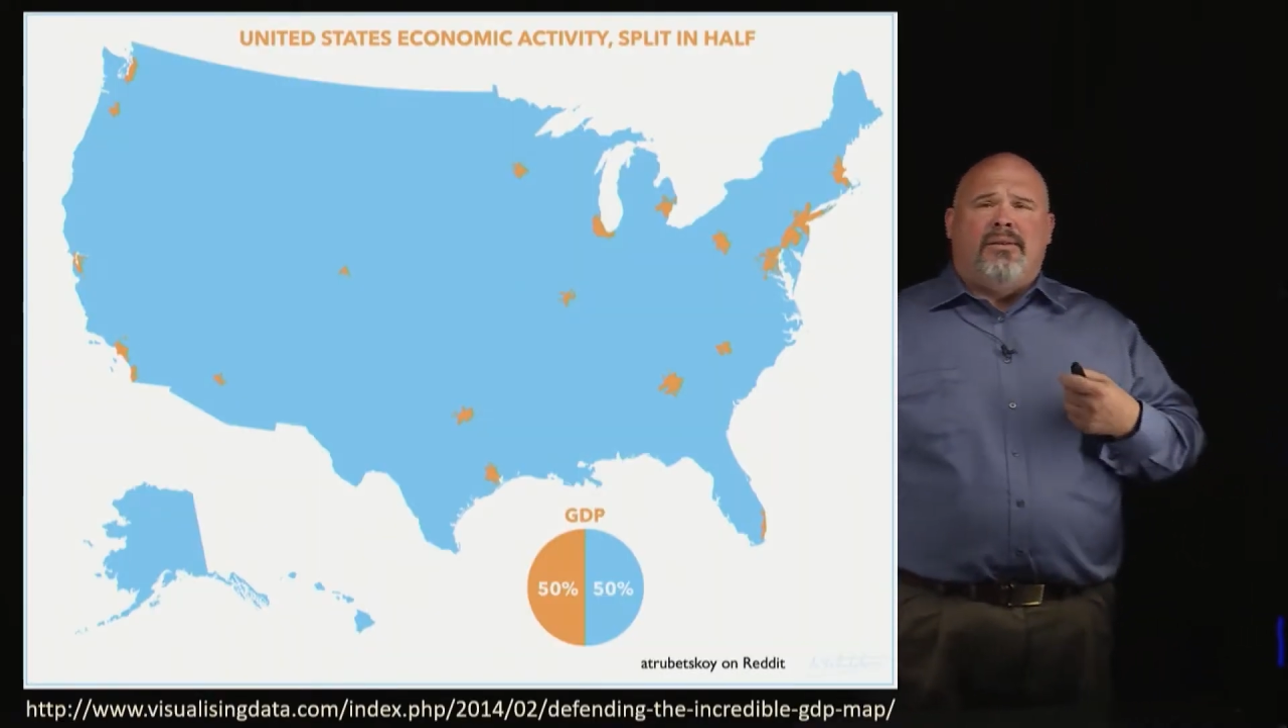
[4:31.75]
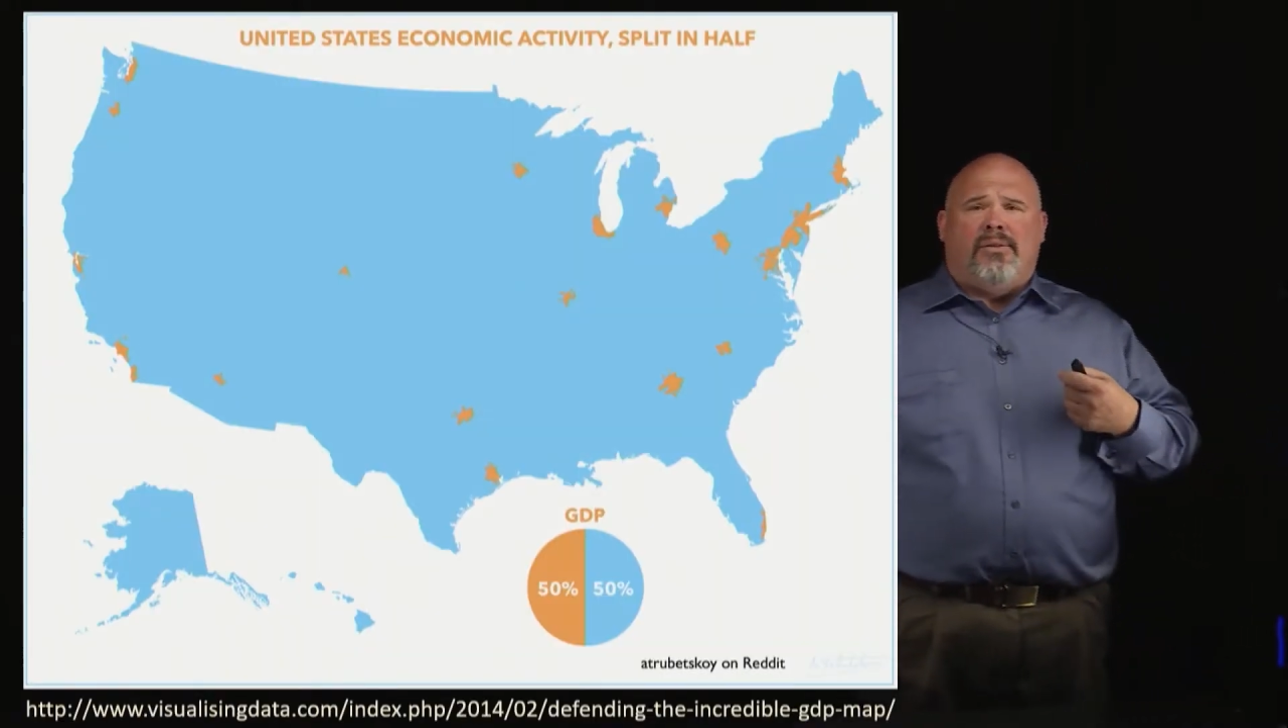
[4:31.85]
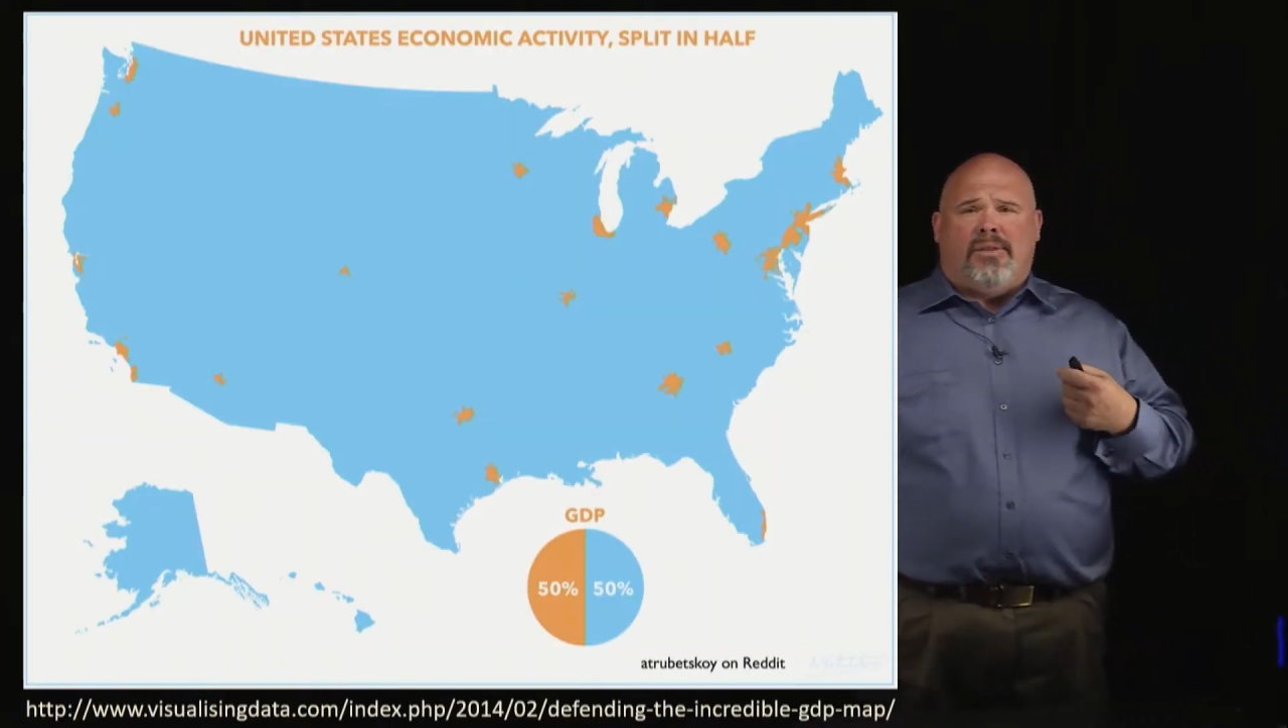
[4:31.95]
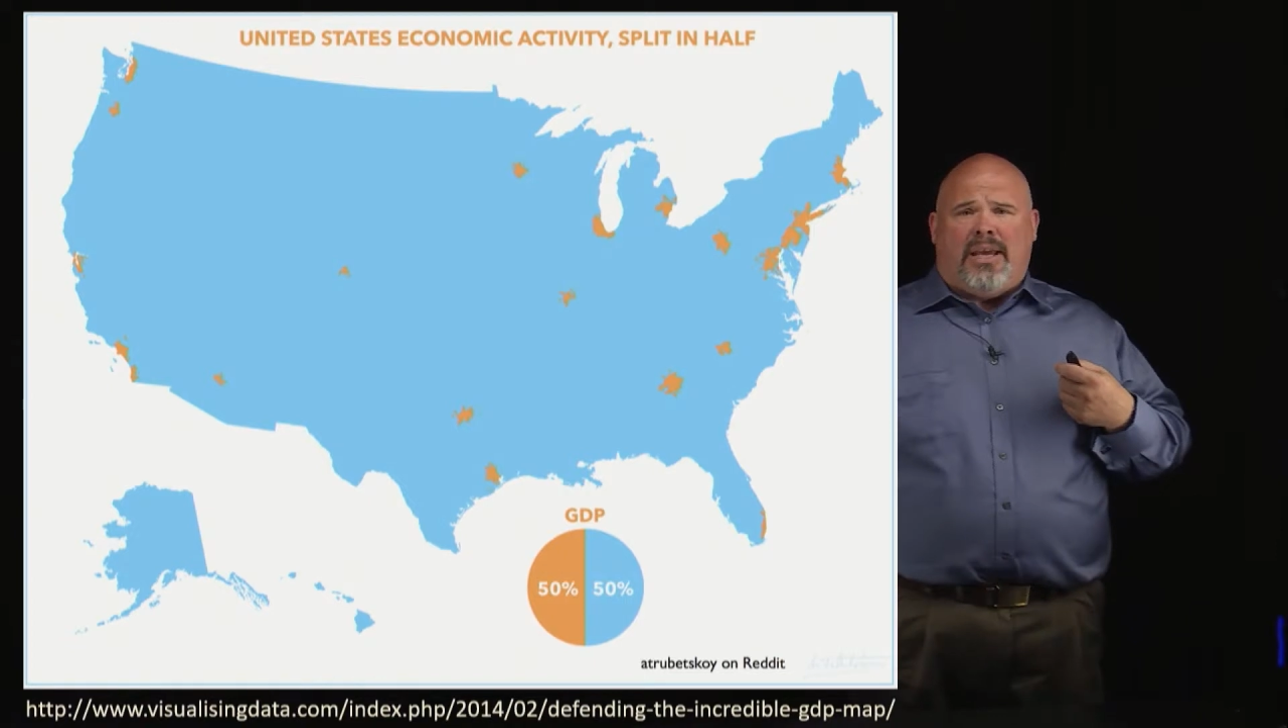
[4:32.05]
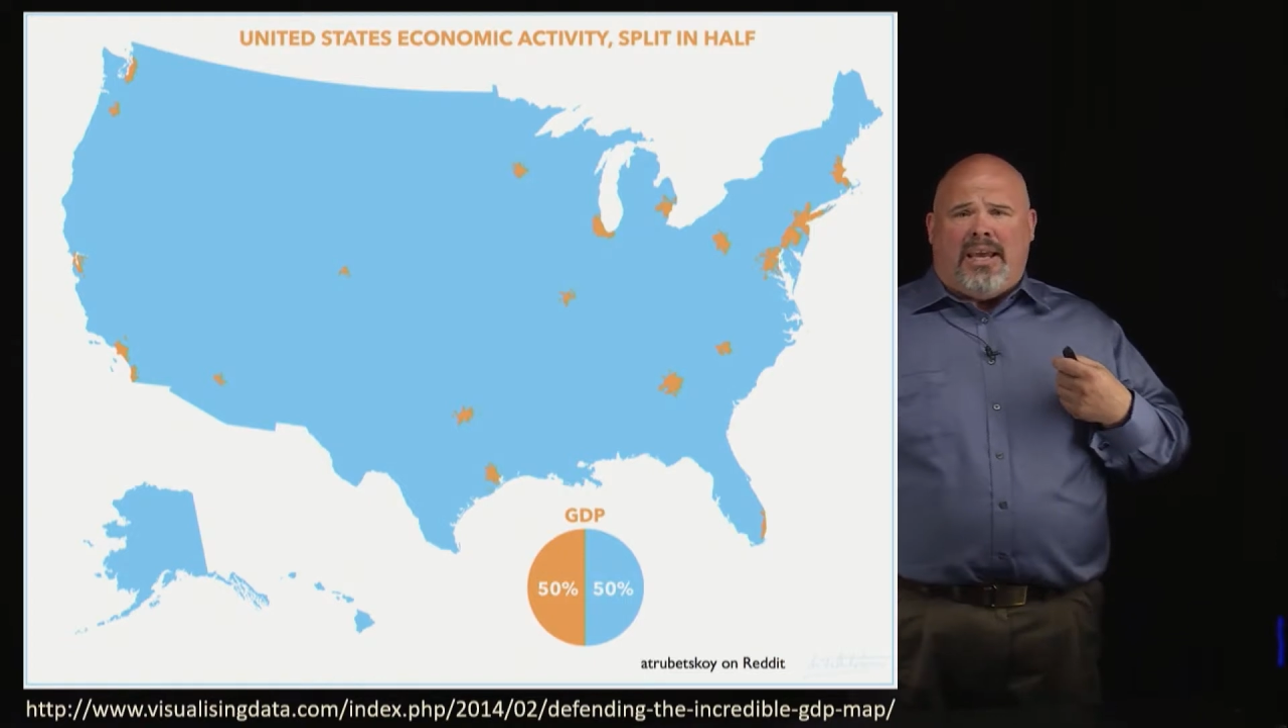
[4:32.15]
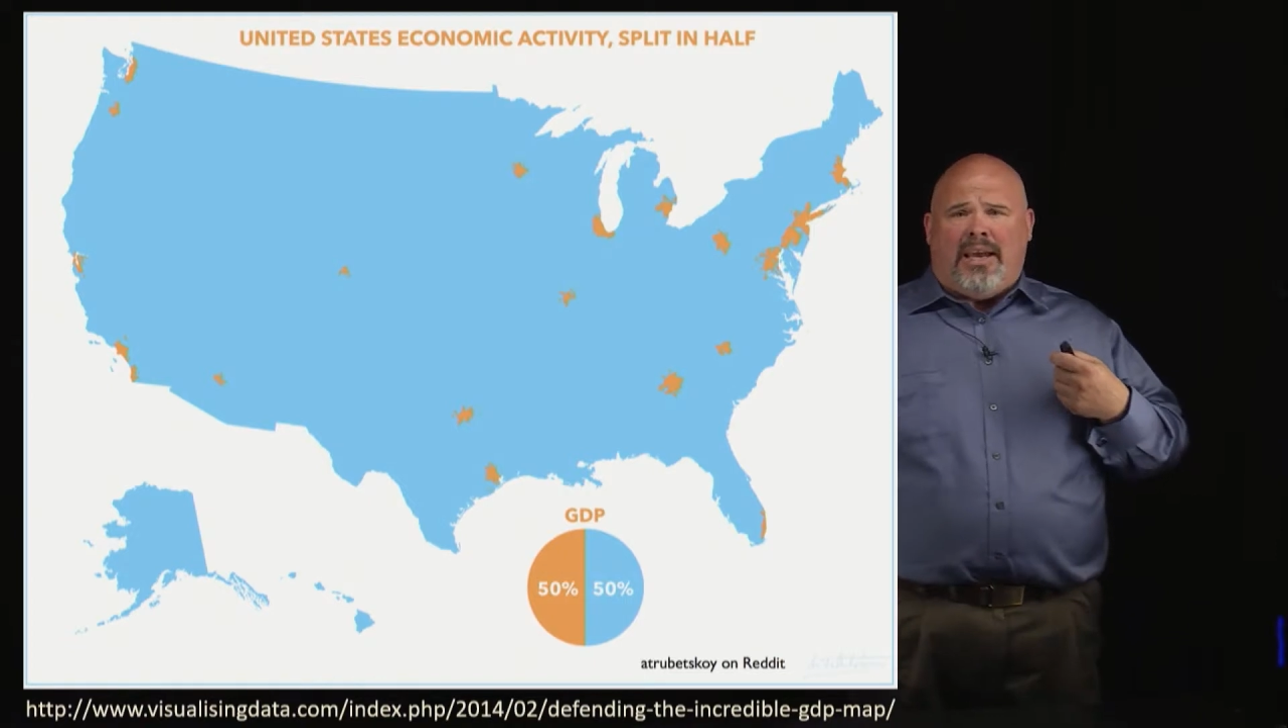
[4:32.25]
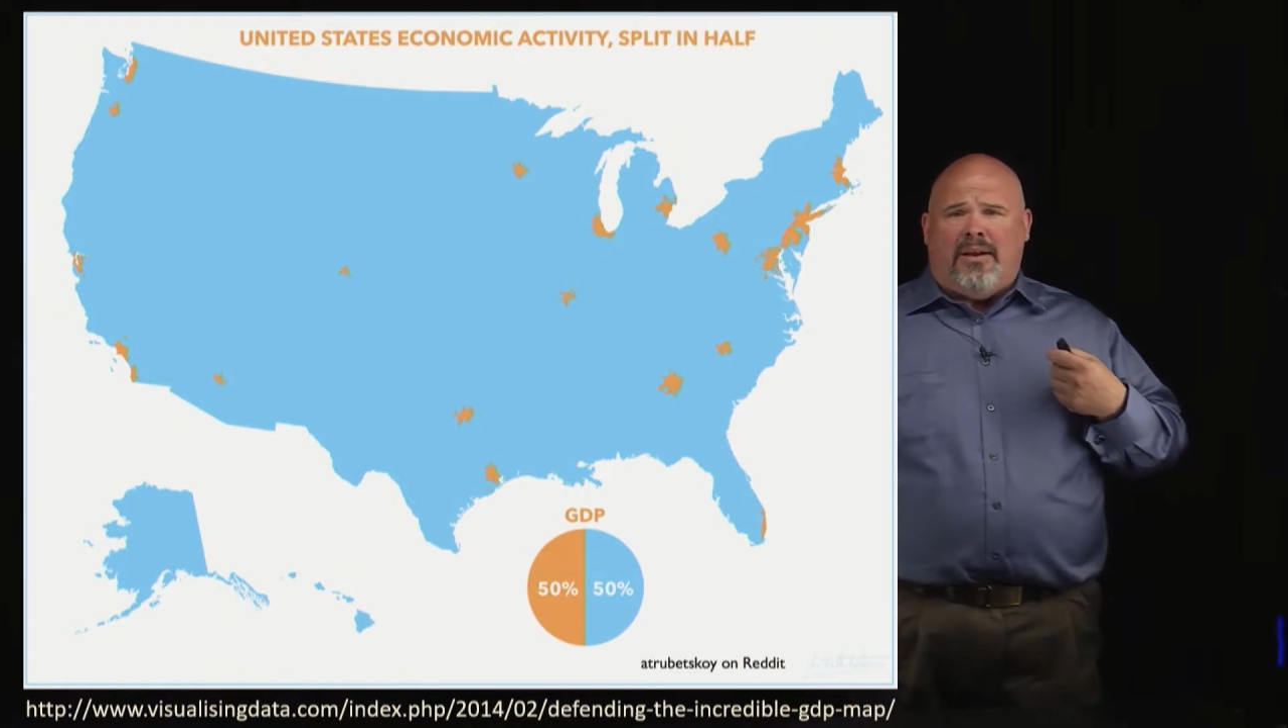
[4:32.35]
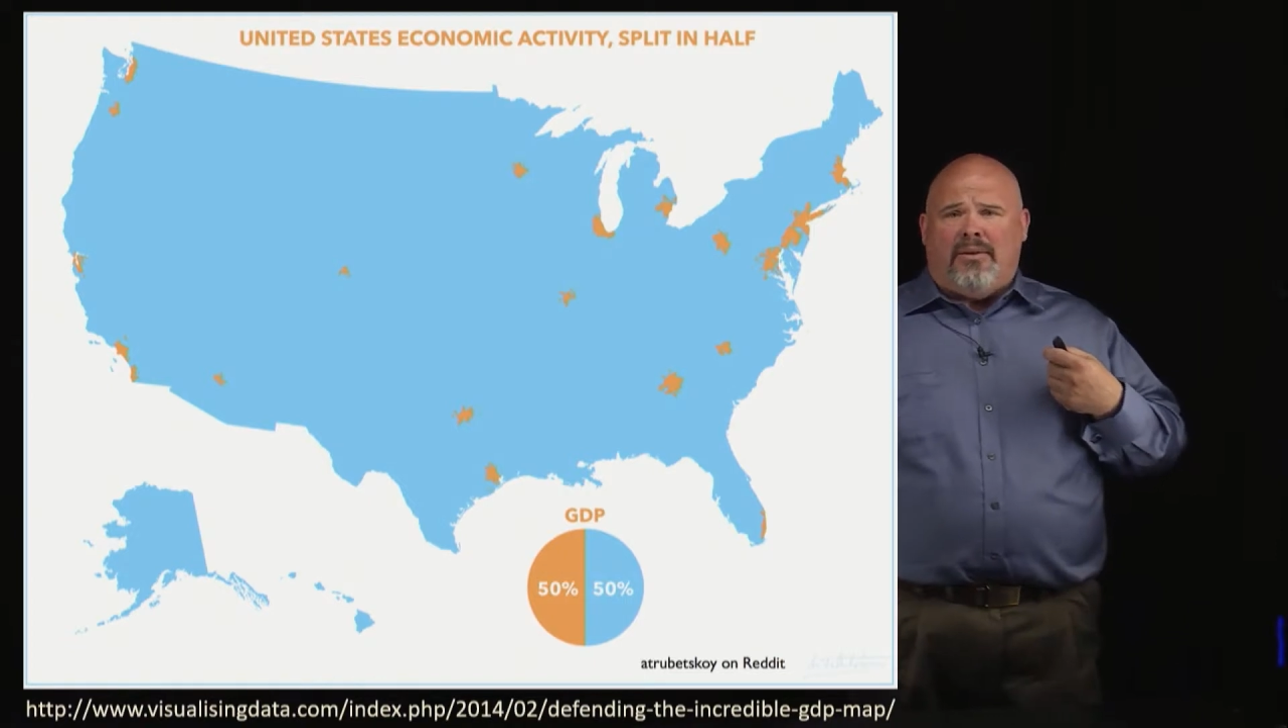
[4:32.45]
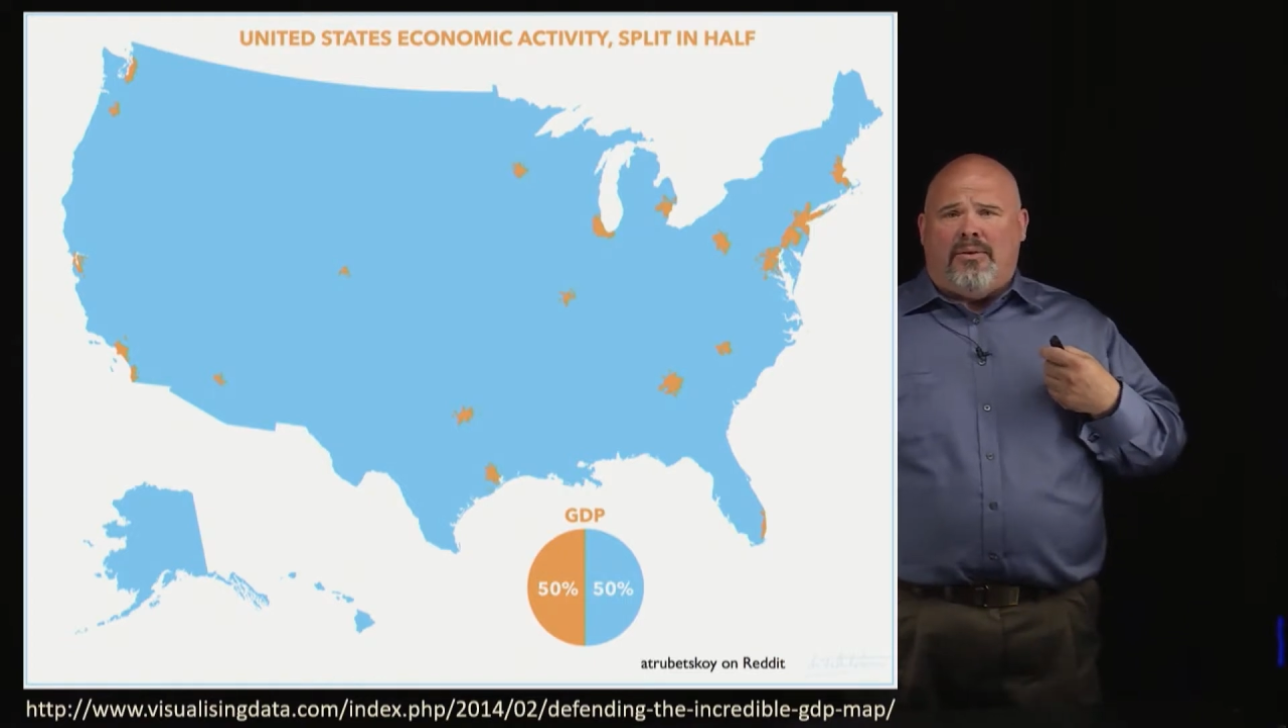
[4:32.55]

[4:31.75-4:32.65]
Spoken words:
the